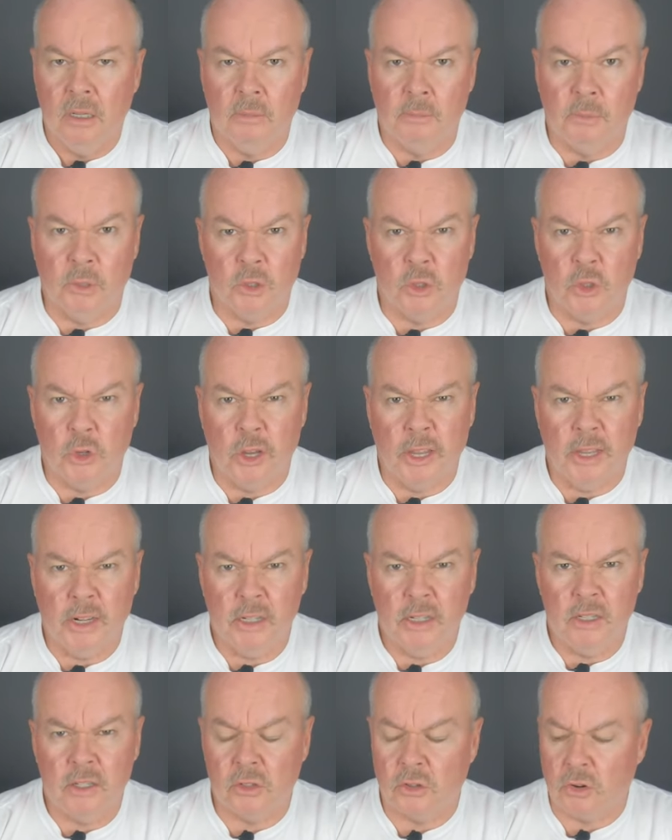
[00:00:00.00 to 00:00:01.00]
I'm not sure how
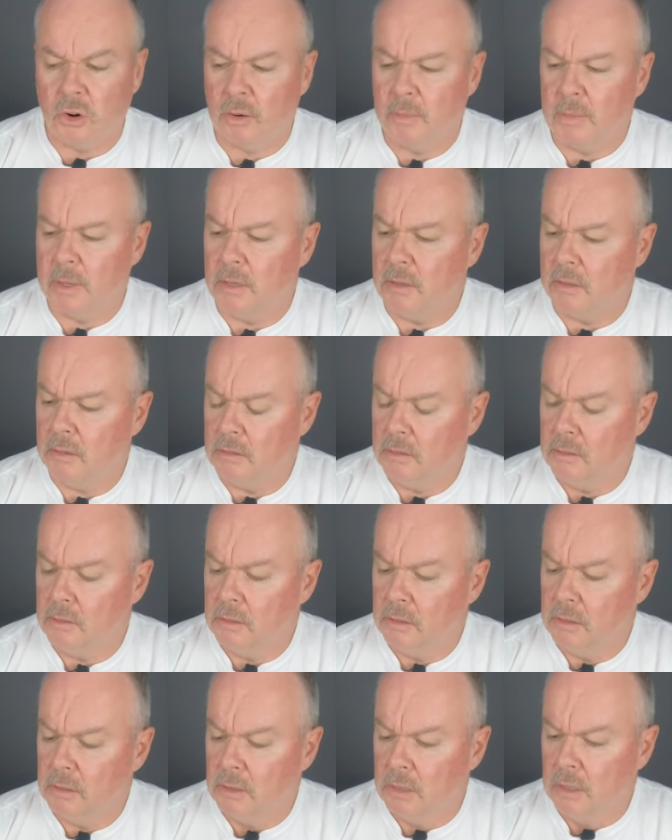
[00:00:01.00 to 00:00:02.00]
to describe it.
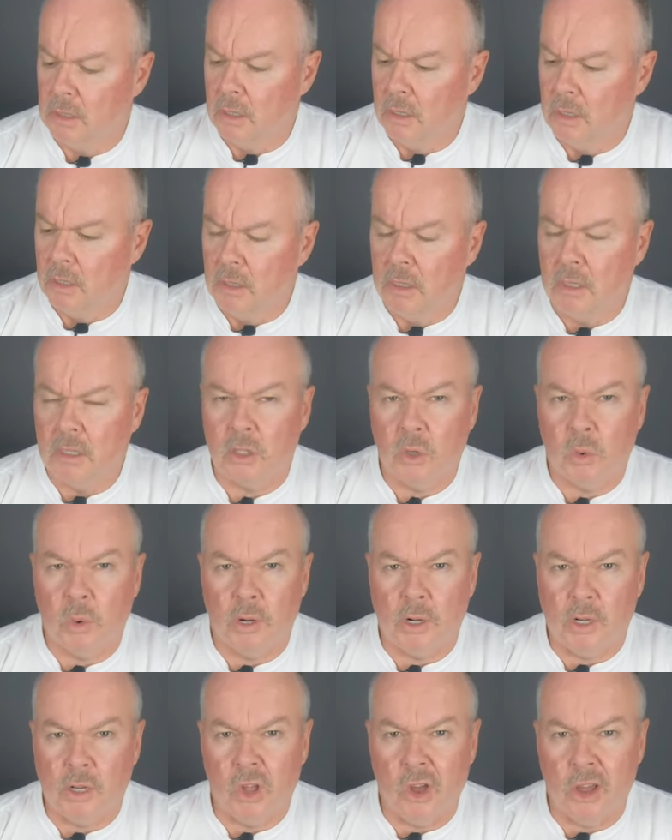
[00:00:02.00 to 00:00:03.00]
It's
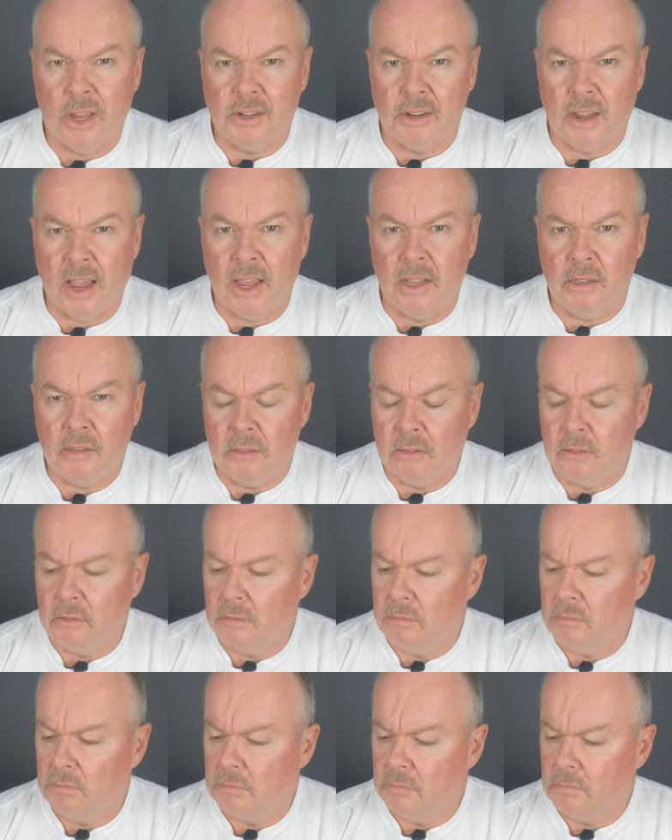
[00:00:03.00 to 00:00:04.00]
quite a light ale,
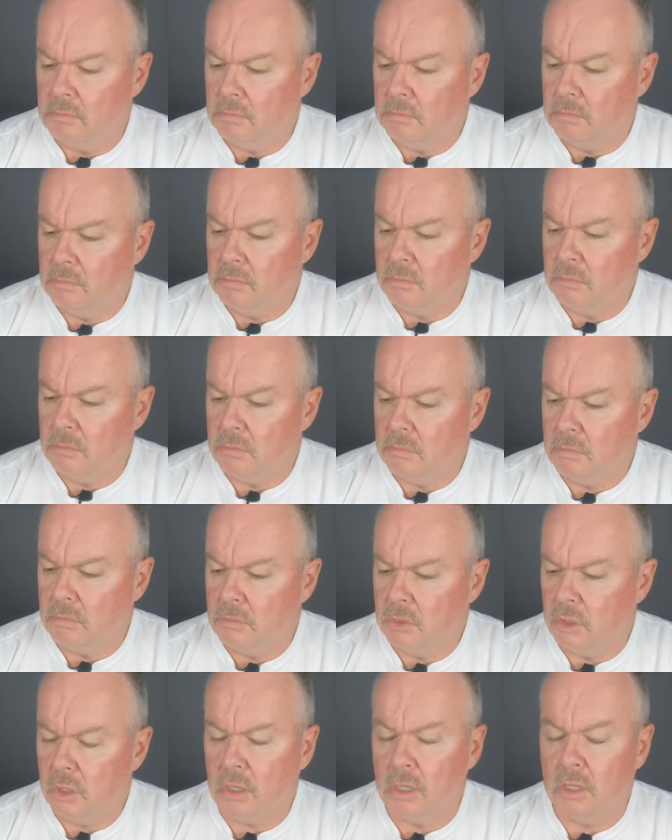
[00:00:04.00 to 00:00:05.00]

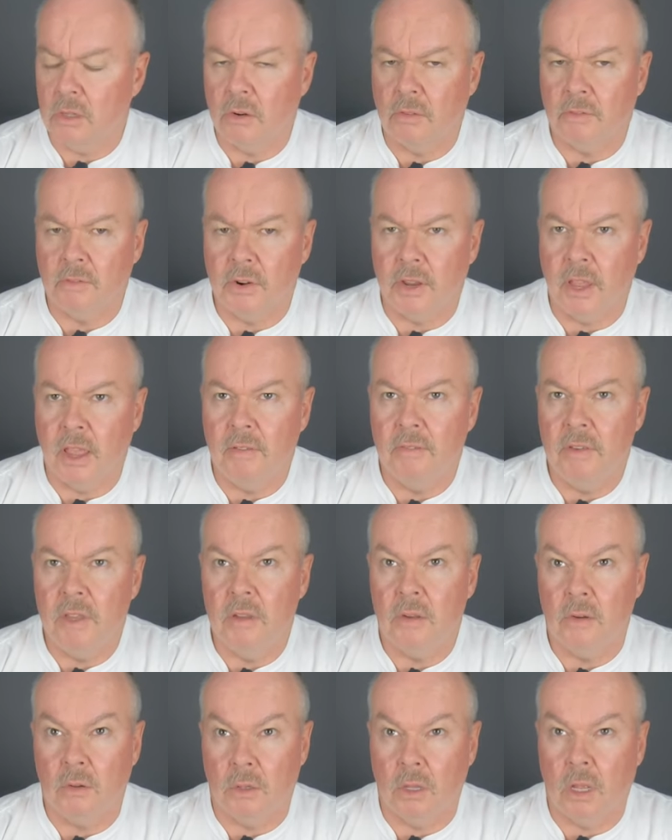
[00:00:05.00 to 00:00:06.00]
certainly not very
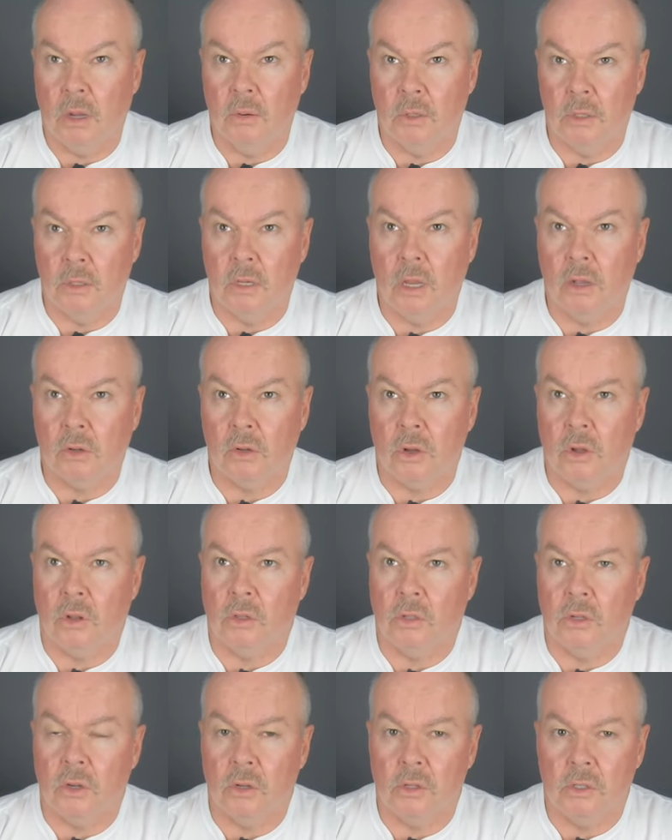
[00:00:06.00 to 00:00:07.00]
heavy, although its
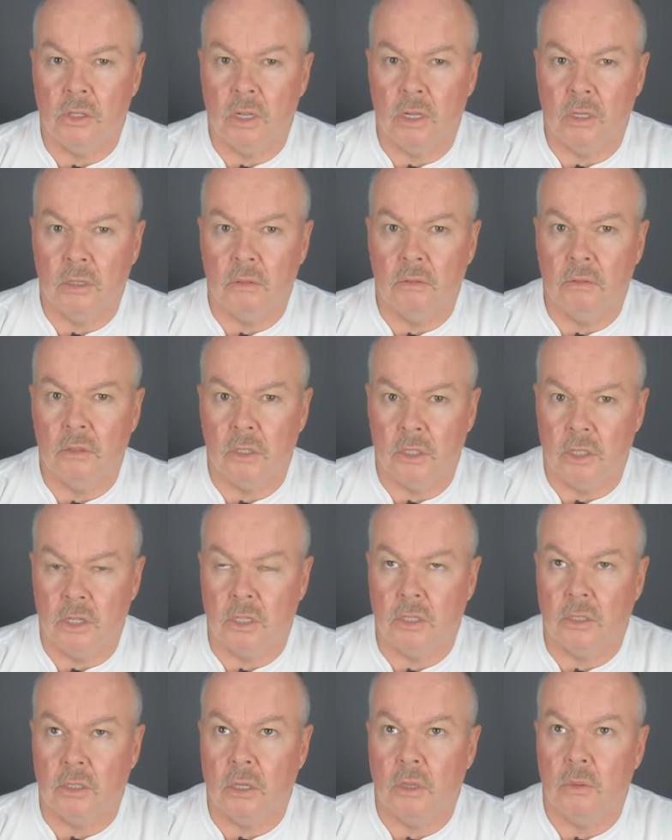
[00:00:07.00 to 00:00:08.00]
alcohol content
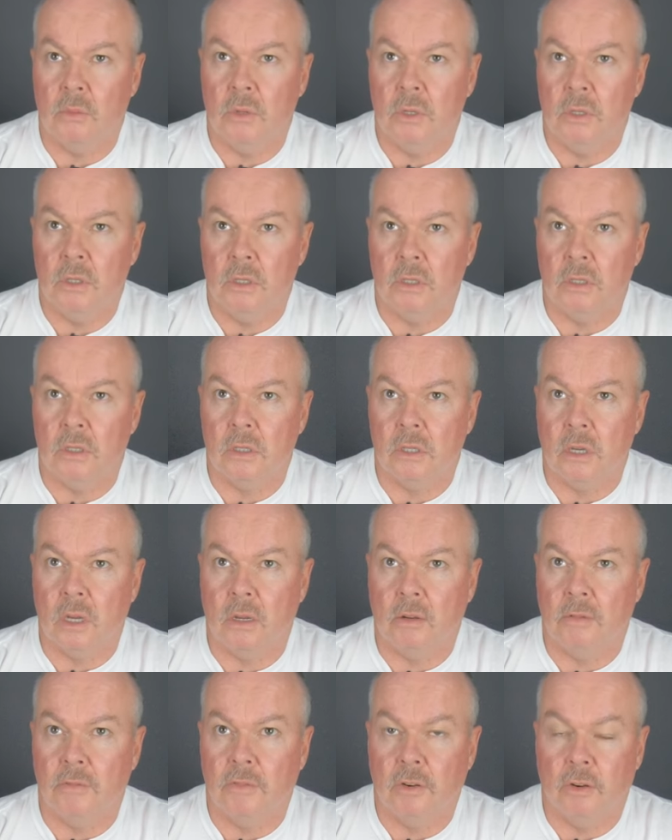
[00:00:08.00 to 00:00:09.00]
suggests otherwise. It's
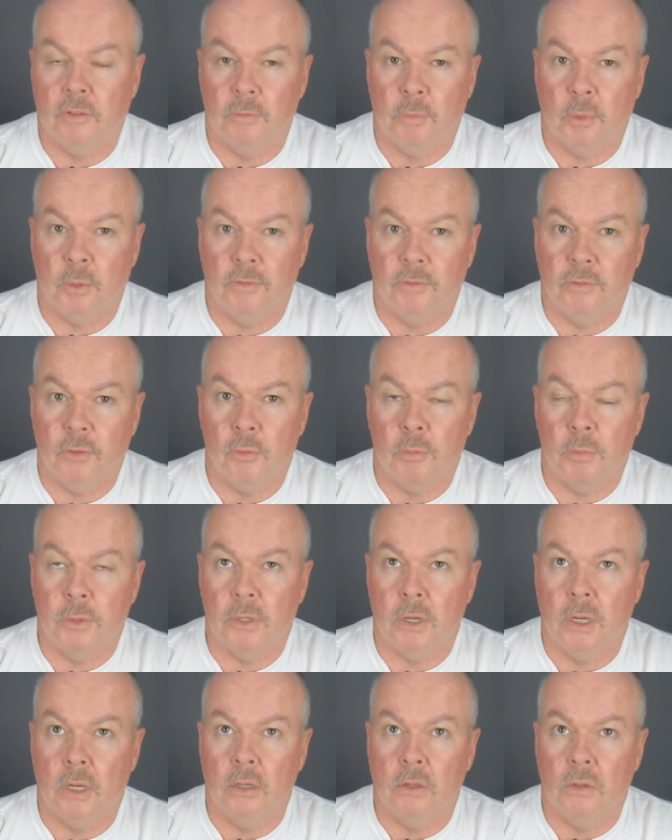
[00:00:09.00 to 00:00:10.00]
five point four
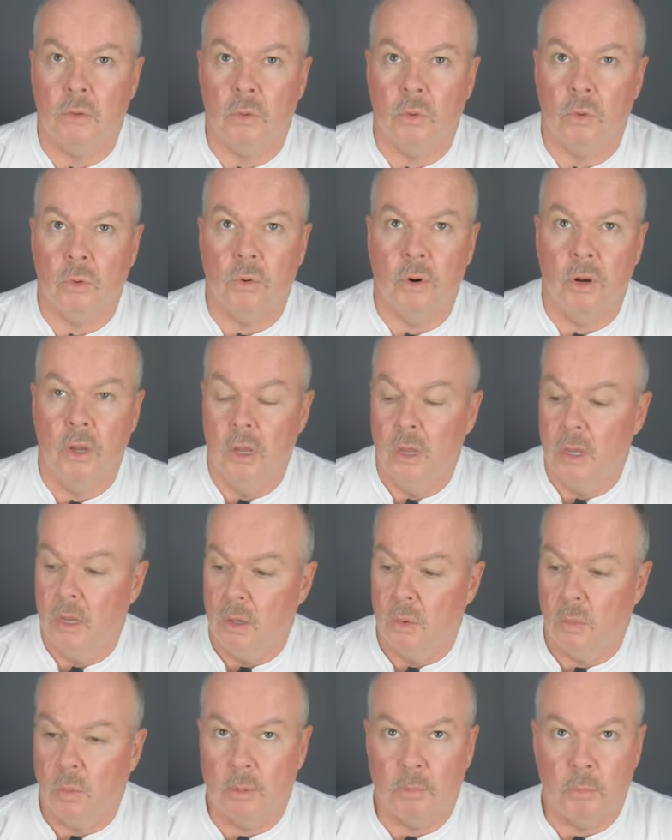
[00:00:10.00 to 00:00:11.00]
percent uh, or
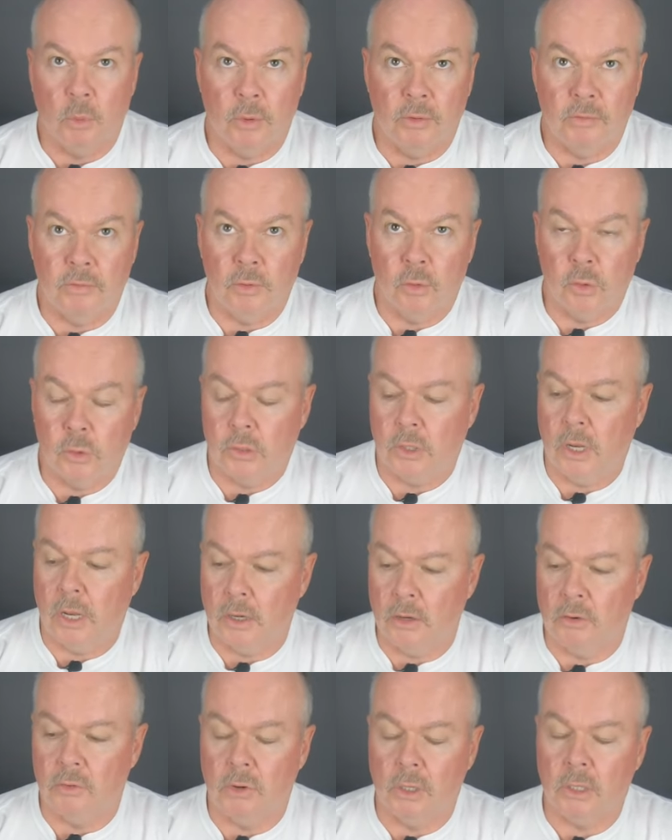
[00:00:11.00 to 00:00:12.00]
one point four
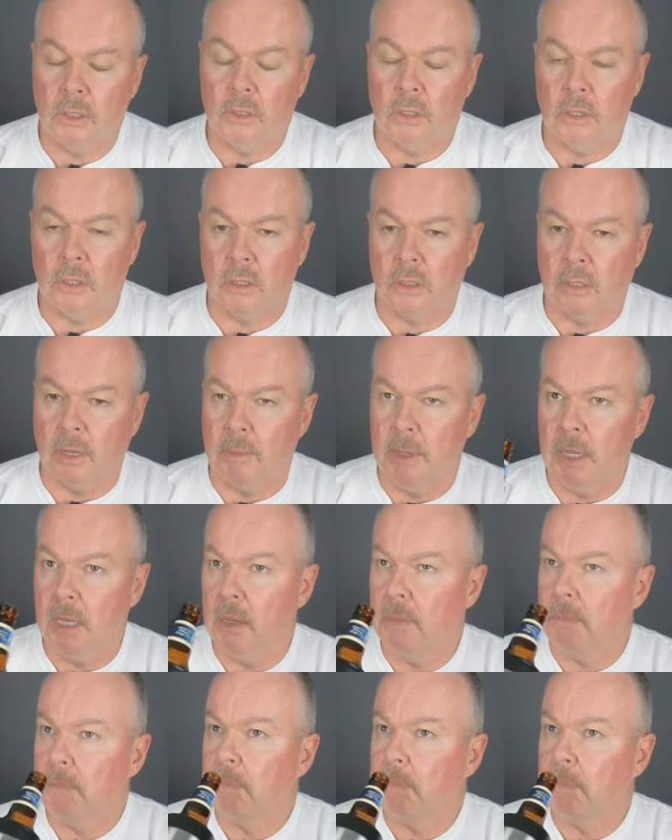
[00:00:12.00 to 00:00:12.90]
standard drinks in a stubby.